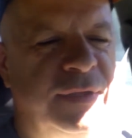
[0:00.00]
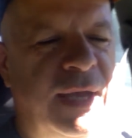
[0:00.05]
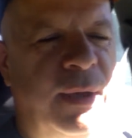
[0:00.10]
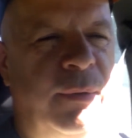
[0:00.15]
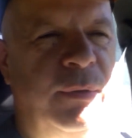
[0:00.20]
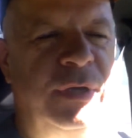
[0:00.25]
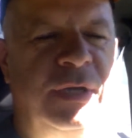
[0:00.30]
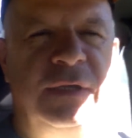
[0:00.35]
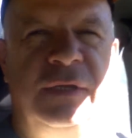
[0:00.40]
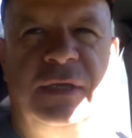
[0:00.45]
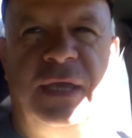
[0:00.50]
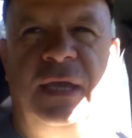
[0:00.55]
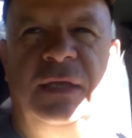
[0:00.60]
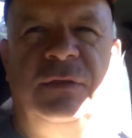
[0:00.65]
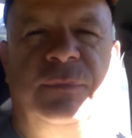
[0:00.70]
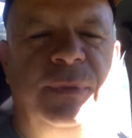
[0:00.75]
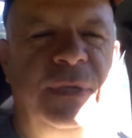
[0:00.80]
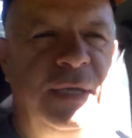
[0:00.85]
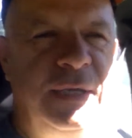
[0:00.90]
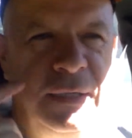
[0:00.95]
So that would
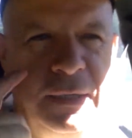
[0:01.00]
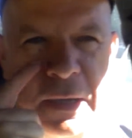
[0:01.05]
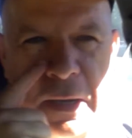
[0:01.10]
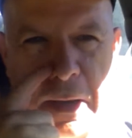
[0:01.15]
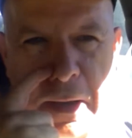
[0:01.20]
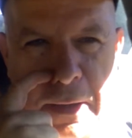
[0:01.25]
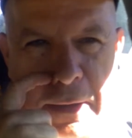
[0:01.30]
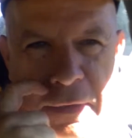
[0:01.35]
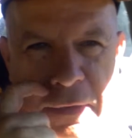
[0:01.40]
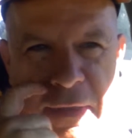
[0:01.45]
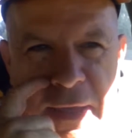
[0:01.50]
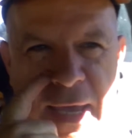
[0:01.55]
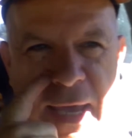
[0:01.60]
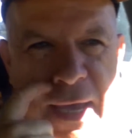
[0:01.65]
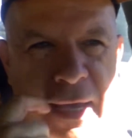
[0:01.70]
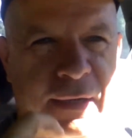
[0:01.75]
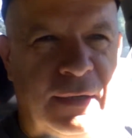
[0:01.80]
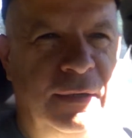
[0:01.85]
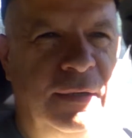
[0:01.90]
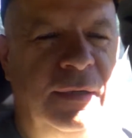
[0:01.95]
indicate to me
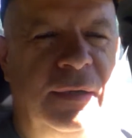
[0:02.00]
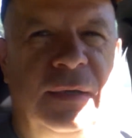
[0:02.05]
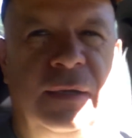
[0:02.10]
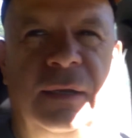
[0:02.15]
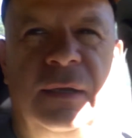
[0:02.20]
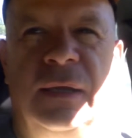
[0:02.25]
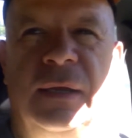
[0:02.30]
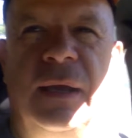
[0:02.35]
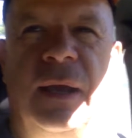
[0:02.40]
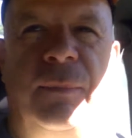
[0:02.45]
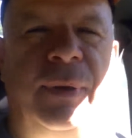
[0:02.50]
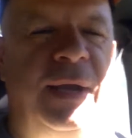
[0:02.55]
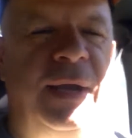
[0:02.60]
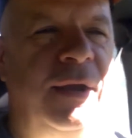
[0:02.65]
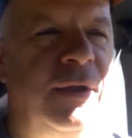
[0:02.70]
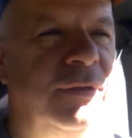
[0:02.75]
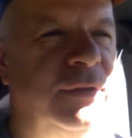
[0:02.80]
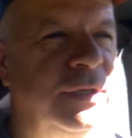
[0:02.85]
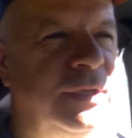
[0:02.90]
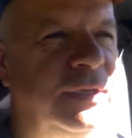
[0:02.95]
that
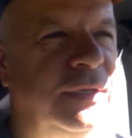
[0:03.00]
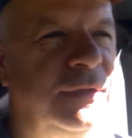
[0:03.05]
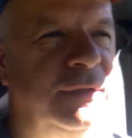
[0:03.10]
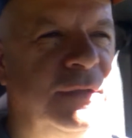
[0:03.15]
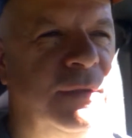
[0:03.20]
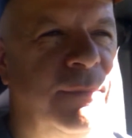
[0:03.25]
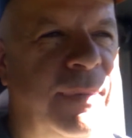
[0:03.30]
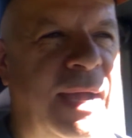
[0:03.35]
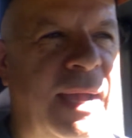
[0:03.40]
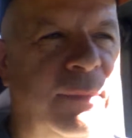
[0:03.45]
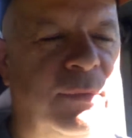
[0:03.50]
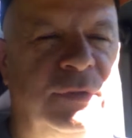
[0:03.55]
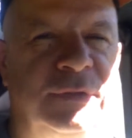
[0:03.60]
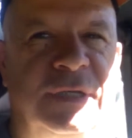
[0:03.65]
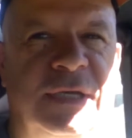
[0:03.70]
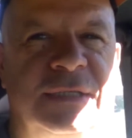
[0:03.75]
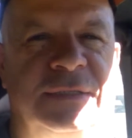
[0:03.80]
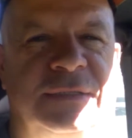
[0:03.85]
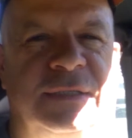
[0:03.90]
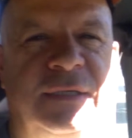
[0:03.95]
apparently the
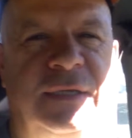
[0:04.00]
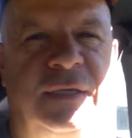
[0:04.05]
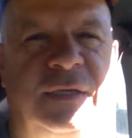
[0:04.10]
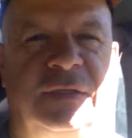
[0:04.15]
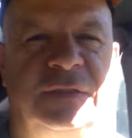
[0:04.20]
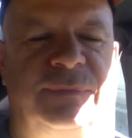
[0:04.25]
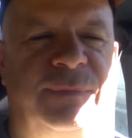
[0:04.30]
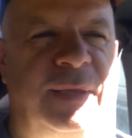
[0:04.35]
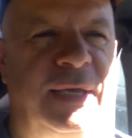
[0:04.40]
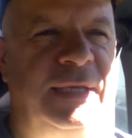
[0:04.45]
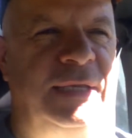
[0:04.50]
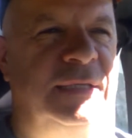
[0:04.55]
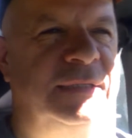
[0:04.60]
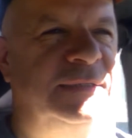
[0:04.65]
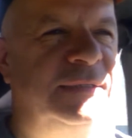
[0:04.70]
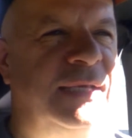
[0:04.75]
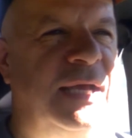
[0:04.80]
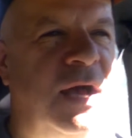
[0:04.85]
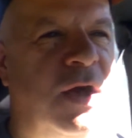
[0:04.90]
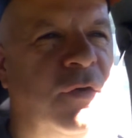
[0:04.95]
Bible doesn't
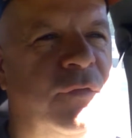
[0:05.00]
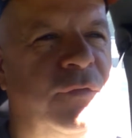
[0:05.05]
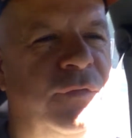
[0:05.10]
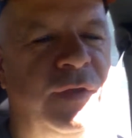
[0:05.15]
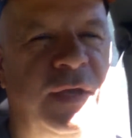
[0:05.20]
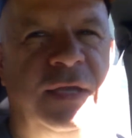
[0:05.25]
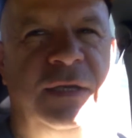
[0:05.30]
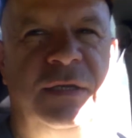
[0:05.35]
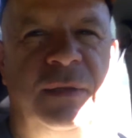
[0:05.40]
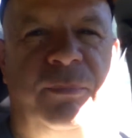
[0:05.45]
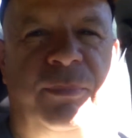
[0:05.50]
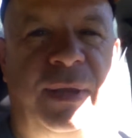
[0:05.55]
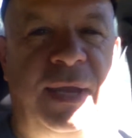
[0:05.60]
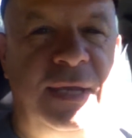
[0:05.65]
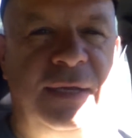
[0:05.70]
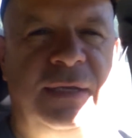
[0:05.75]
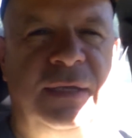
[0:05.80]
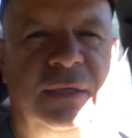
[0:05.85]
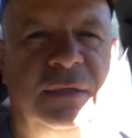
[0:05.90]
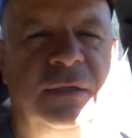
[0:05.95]
explain itself
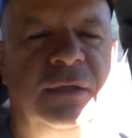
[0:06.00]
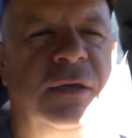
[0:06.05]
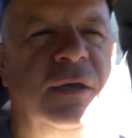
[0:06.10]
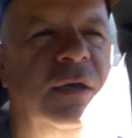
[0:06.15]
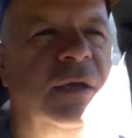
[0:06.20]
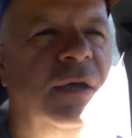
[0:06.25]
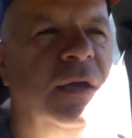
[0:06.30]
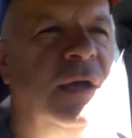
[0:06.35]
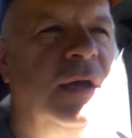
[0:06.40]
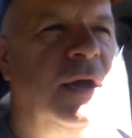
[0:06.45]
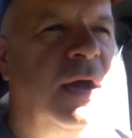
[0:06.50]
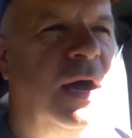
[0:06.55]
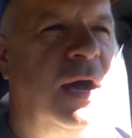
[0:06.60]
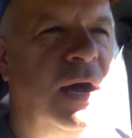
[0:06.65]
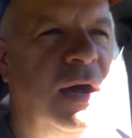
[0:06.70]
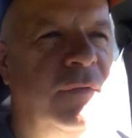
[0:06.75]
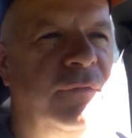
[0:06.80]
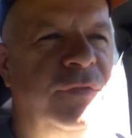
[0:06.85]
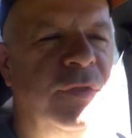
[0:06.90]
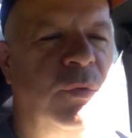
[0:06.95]
independent
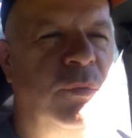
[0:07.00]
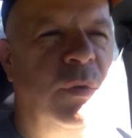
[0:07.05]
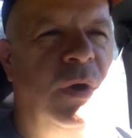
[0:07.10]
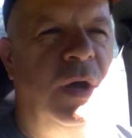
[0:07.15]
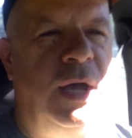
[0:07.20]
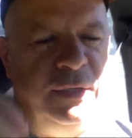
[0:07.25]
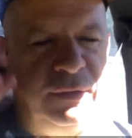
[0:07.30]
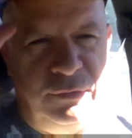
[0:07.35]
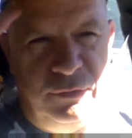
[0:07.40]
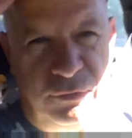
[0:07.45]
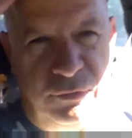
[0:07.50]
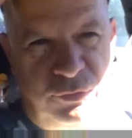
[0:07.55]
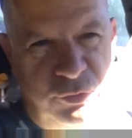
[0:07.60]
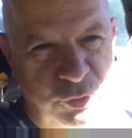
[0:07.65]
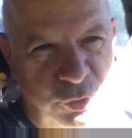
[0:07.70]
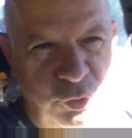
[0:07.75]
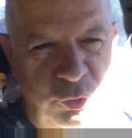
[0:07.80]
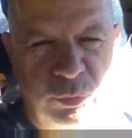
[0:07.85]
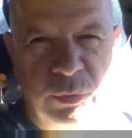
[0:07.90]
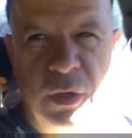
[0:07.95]
of the one
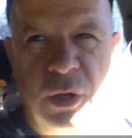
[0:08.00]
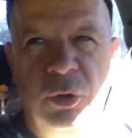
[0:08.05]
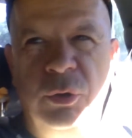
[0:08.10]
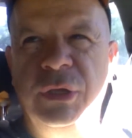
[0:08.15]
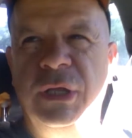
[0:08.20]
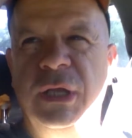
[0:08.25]
who